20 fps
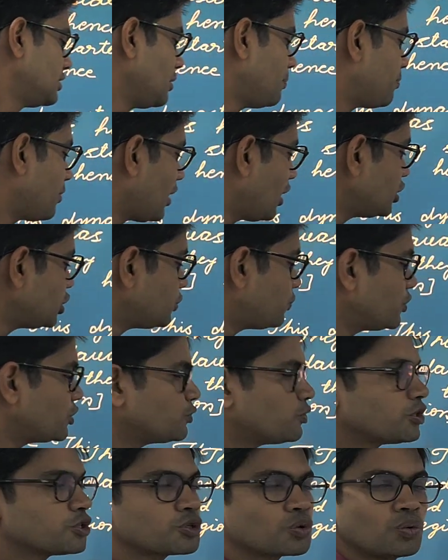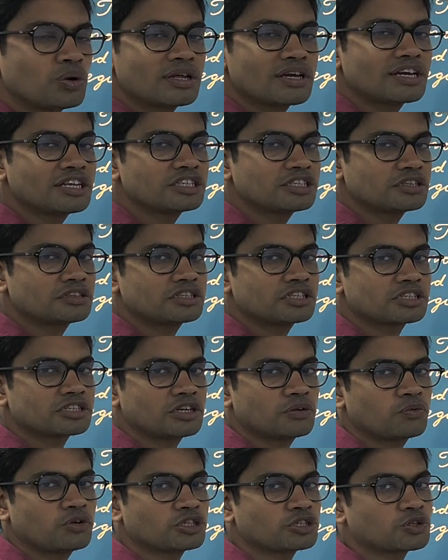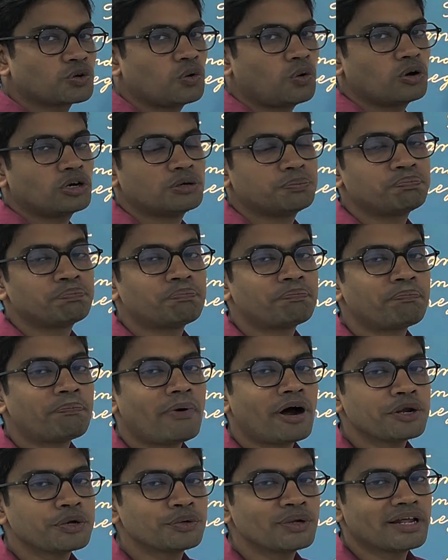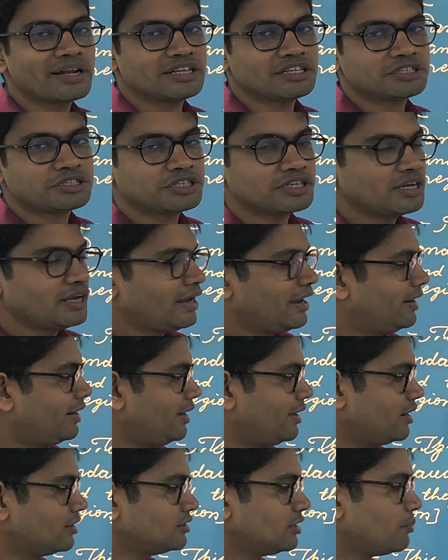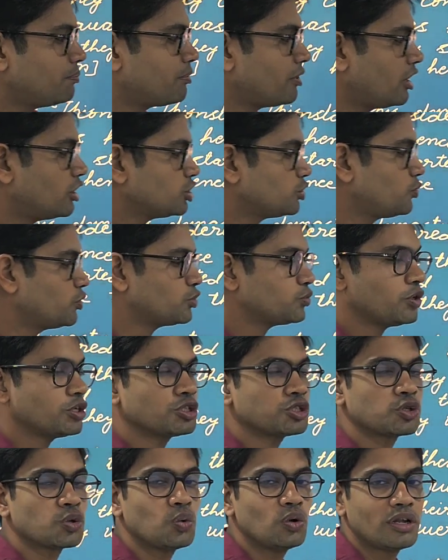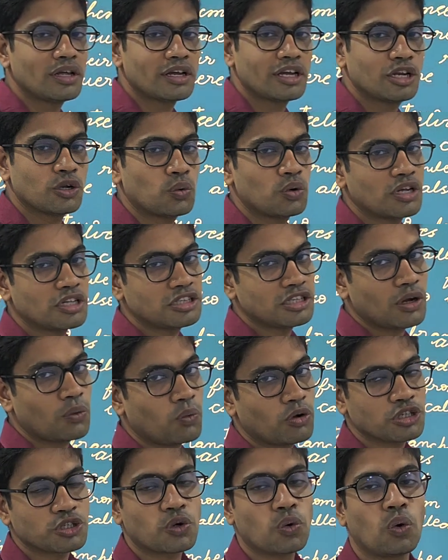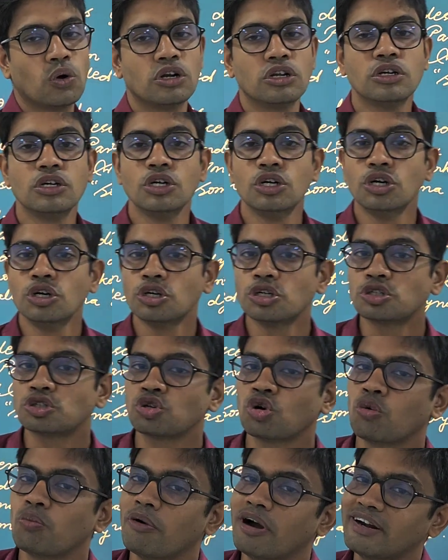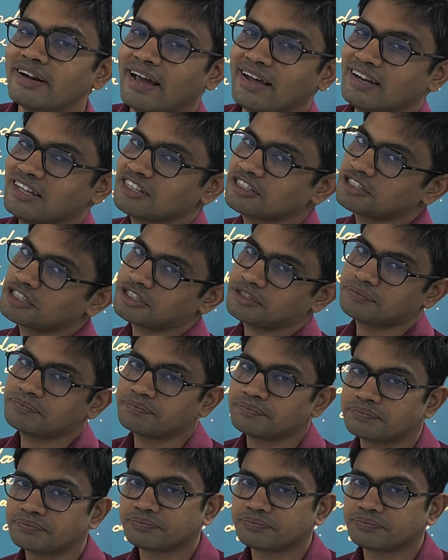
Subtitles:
The branch which was ruling in Chhattisgarh was called Pandu dynasty, and another branch which was ruling in Odisha was called Soma dynasty.